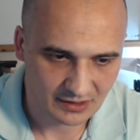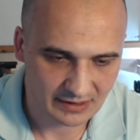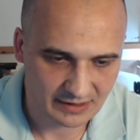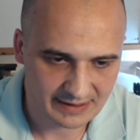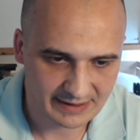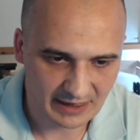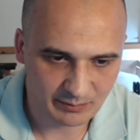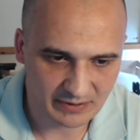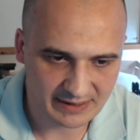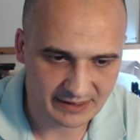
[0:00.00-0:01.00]

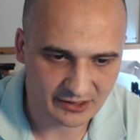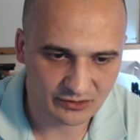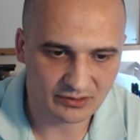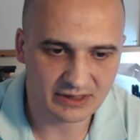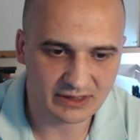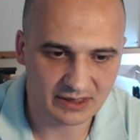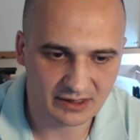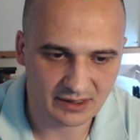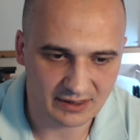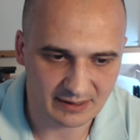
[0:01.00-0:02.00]

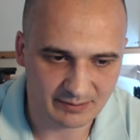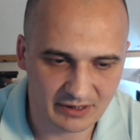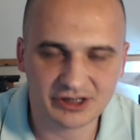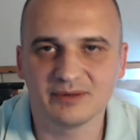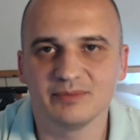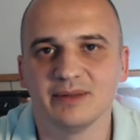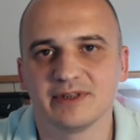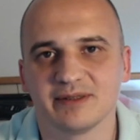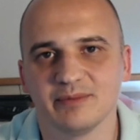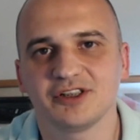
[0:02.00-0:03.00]
cybersecurity, as I
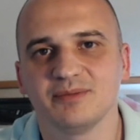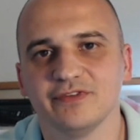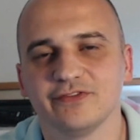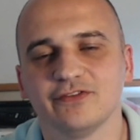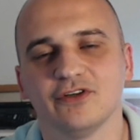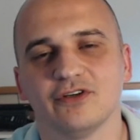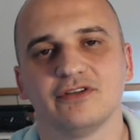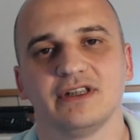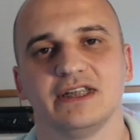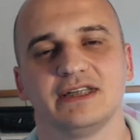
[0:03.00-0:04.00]
mentioned
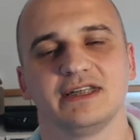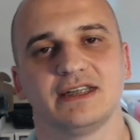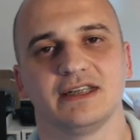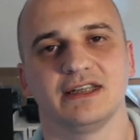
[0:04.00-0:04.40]
before, it's